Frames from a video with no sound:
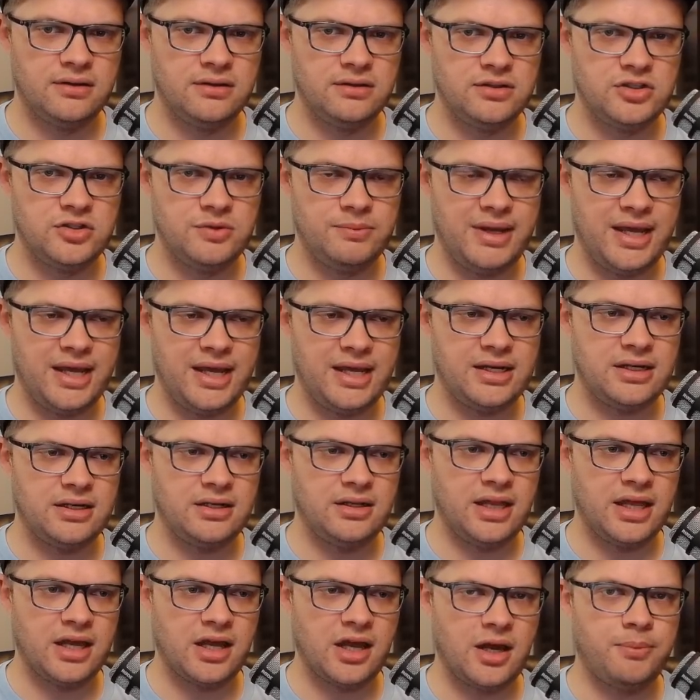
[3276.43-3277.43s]
demand,
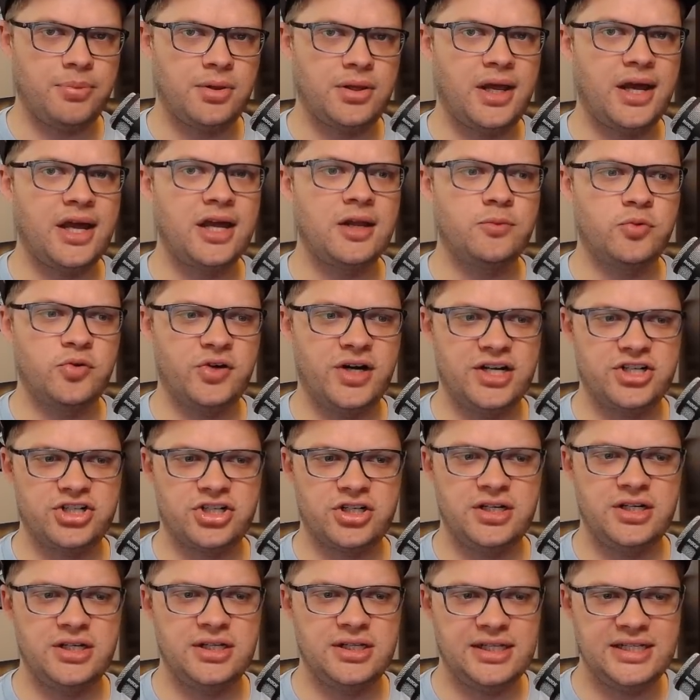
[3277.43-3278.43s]
like applying
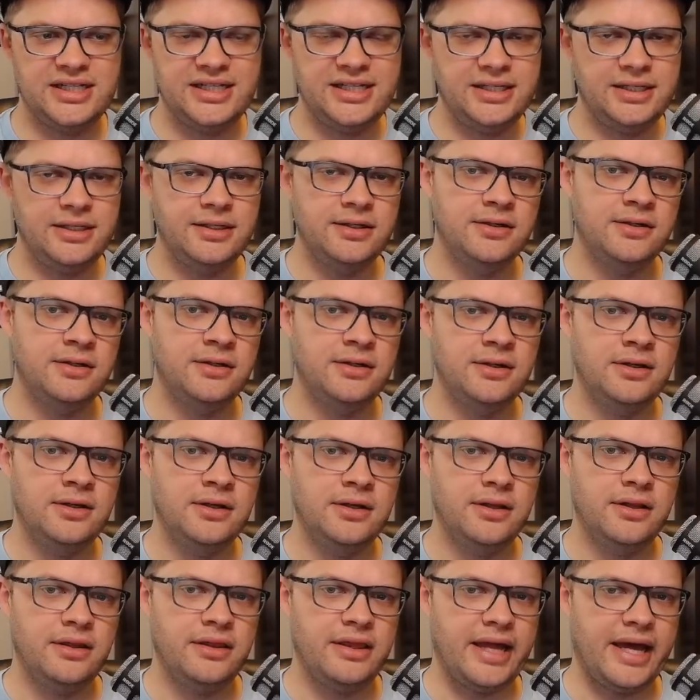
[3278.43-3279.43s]
pressure in lane
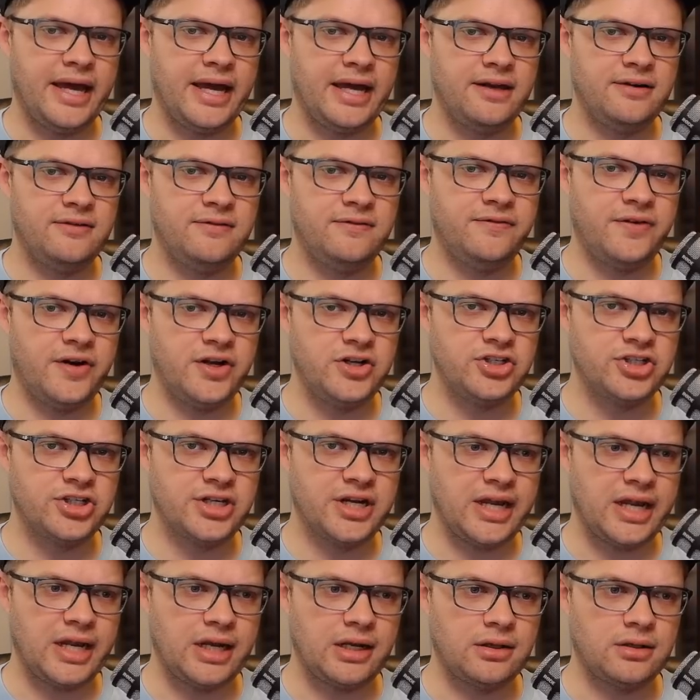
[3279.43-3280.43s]
that Fudge
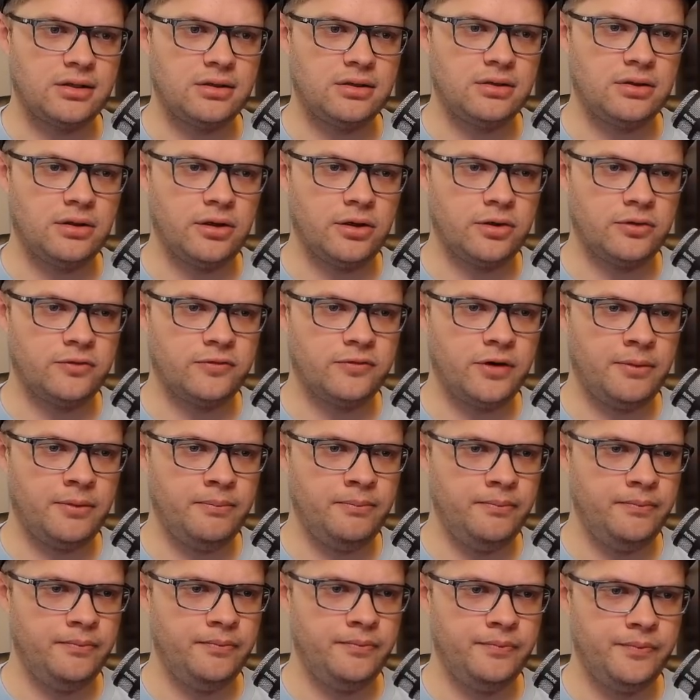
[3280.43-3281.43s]
can learn from.
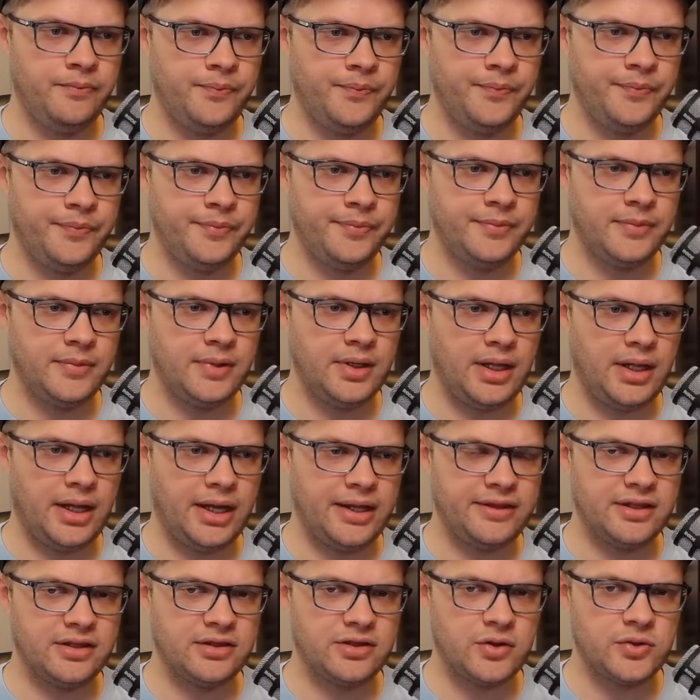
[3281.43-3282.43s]
I
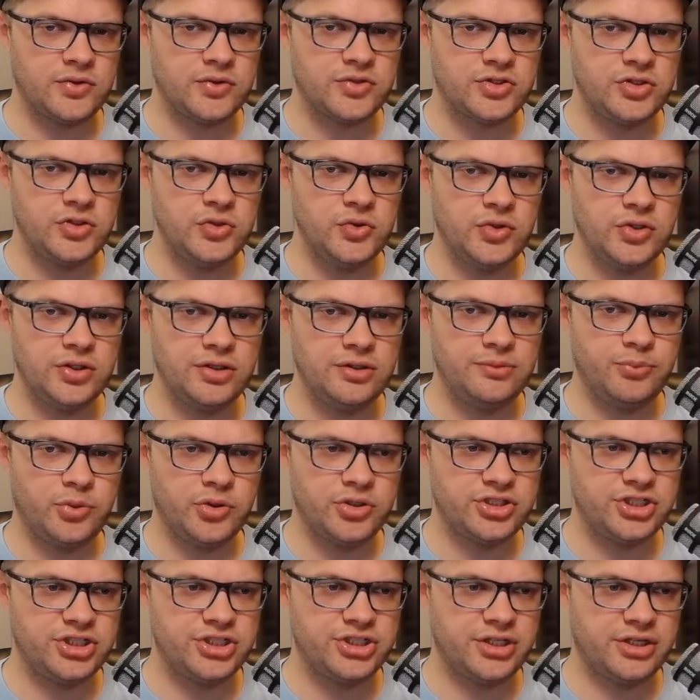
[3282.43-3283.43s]
think those two could
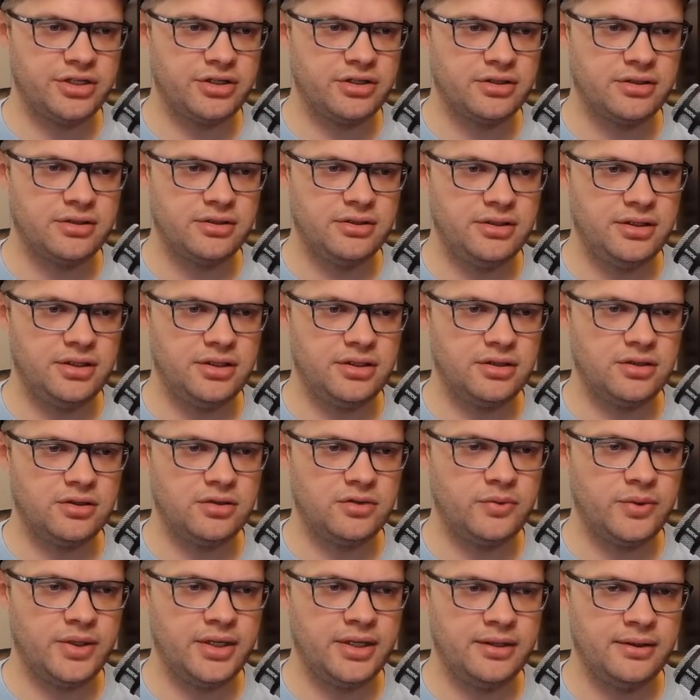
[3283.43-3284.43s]
push each other in a
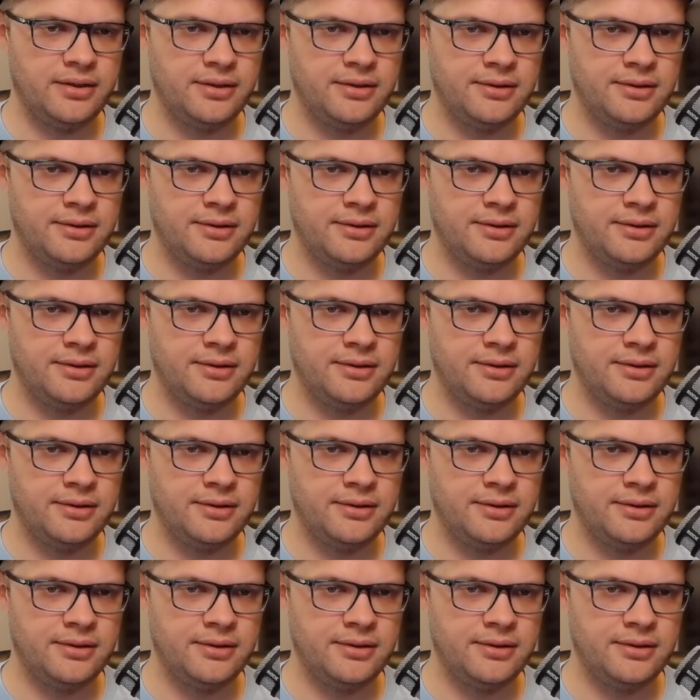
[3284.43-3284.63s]
good way.